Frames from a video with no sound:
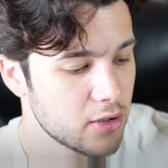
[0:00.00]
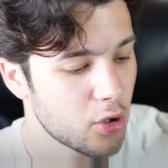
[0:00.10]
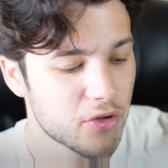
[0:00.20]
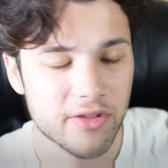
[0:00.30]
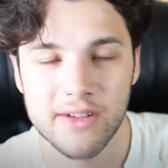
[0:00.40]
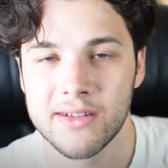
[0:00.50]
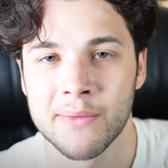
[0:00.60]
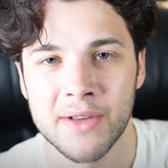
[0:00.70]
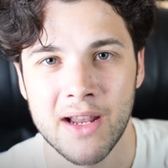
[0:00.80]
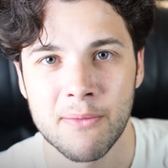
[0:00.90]
the other
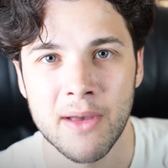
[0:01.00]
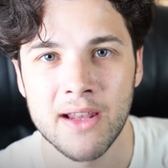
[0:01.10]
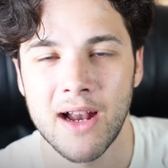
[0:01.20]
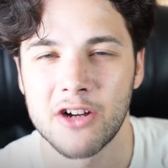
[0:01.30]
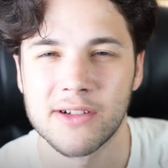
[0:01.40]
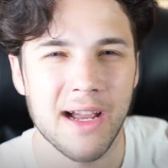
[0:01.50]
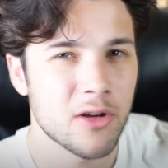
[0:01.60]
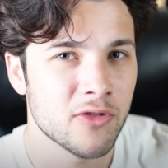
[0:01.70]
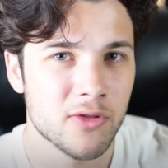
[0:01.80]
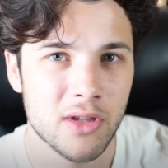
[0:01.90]
systems that I made are not
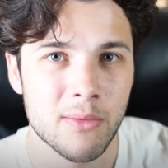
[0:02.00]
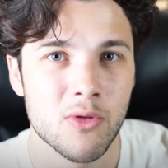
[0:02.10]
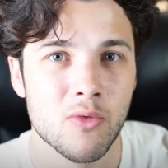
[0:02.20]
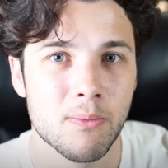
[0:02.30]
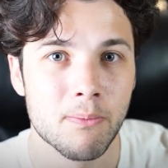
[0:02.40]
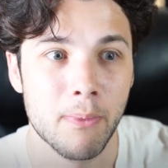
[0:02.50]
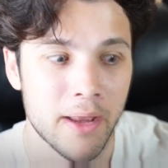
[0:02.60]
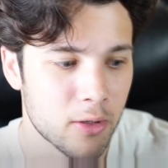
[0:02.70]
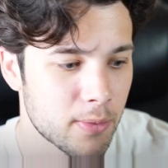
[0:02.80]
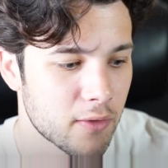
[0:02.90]
going to give you
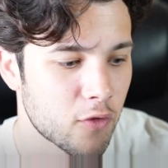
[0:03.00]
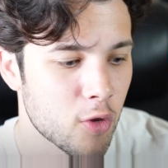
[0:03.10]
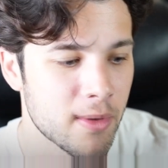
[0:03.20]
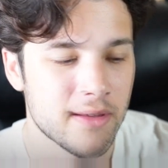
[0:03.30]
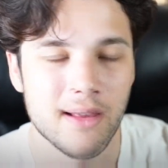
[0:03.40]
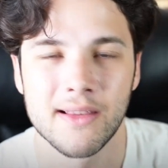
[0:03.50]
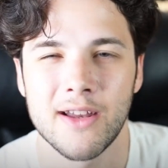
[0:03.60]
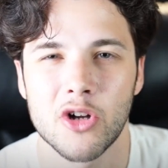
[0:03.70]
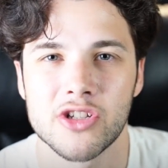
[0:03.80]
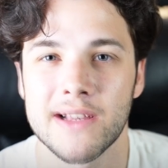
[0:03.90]
better performance.
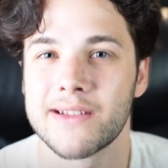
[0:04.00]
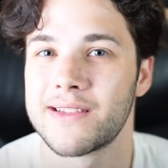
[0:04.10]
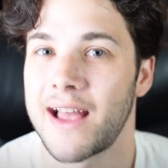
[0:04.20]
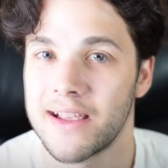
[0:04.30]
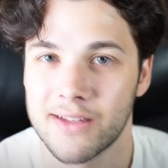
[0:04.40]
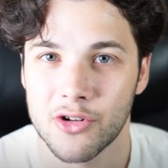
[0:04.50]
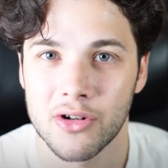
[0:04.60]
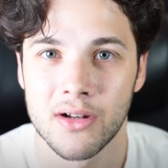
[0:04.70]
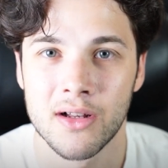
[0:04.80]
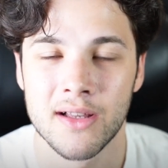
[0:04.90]
They are just
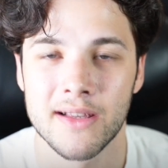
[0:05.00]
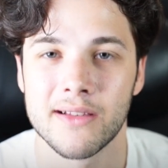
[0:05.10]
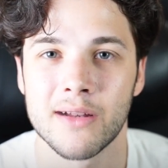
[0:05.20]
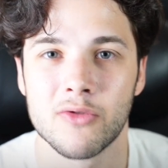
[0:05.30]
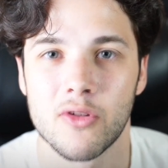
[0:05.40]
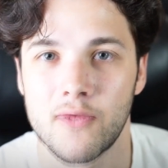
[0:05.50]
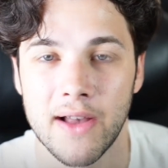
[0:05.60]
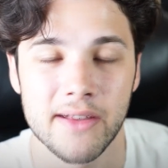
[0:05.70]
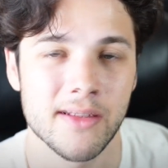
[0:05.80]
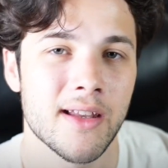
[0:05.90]
nicer in terms of
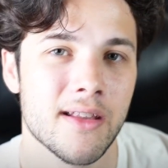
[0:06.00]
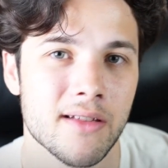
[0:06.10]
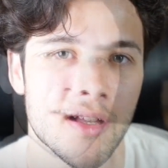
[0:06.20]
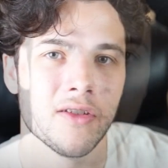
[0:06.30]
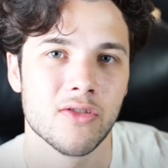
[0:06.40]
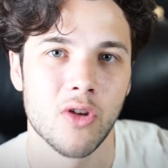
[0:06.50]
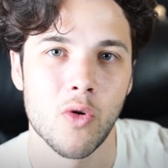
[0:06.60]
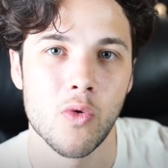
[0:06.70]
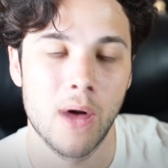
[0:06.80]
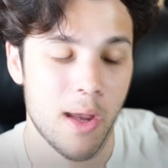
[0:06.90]
aesthetics,
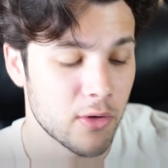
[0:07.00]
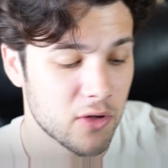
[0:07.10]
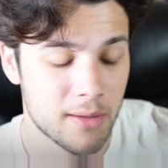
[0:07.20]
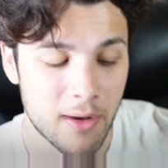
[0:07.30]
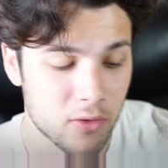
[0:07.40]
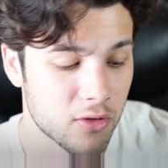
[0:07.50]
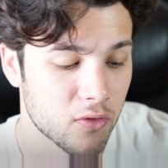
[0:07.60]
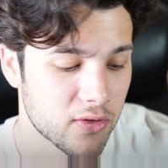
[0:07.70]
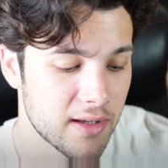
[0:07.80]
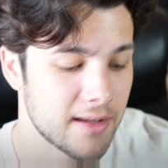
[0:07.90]
so I will talk about
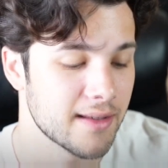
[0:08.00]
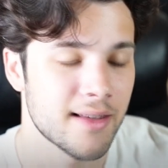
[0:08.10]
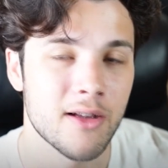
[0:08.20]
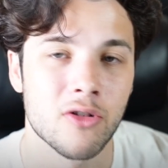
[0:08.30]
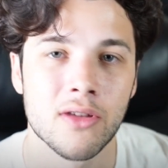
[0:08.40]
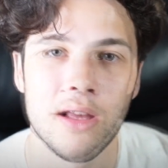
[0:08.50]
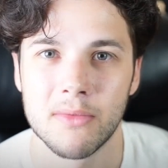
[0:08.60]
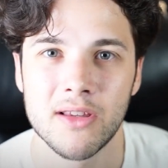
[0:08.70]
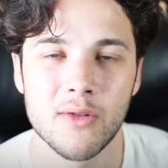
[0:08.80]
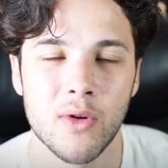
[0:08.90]
those in a second,
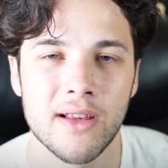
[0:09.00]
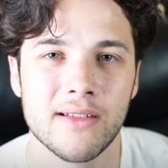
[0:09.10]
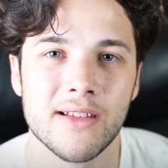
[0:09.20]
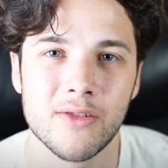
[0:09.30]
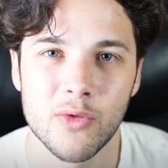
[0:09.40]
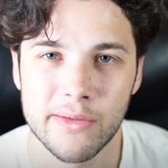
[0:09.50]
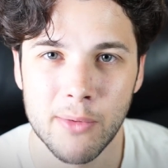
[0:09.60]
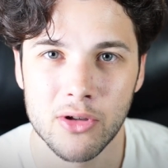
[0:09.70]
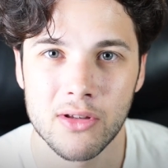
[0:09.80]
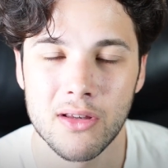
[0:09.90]
but this one is the sweet
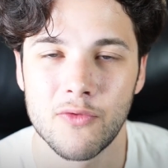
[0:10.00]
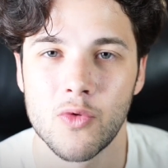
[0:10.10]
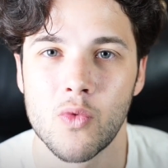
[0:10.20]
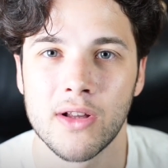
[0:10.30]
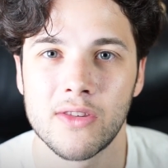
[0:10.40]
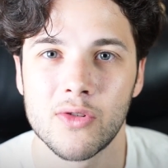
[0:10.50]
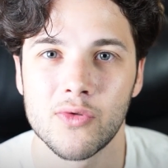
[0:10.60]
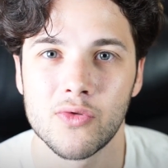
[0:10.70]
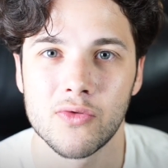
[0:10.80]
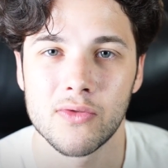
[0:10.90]
spot if you want
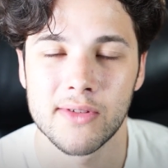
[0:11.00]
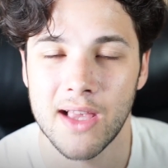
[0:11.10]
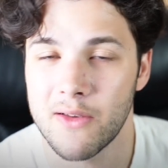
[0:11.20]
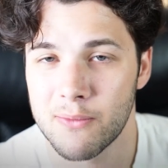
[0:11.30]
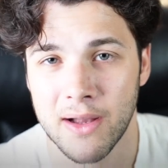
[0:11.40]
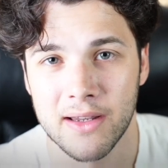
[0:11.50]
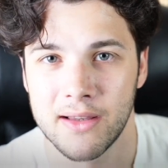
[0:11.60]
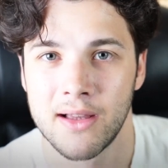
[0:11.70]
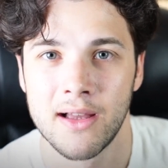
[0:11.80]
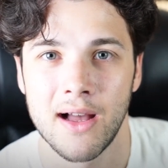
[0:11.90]
to save
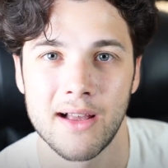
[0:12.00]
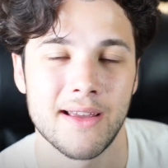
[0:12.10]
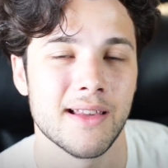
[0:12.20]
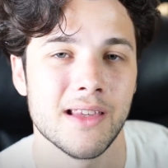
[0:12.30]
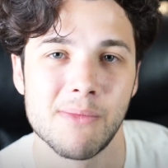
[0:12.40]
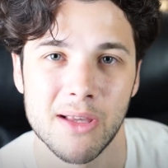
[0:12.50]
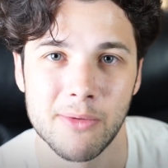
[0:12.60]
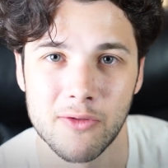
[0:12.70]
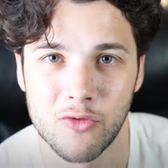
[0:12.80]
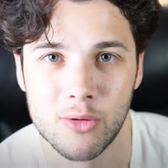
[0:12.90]
money and get the best
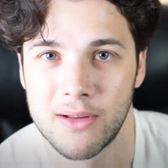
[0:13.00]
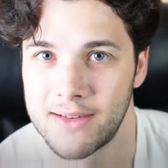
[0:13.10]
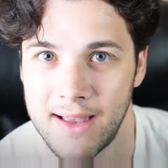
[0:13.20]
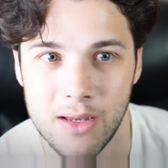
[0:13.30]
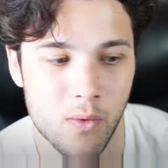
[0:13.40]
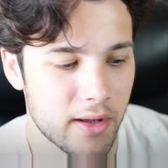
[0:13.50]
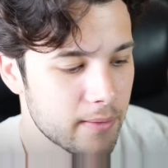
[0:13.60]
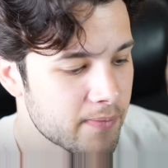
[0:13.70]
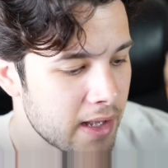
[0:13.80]
performance anyway.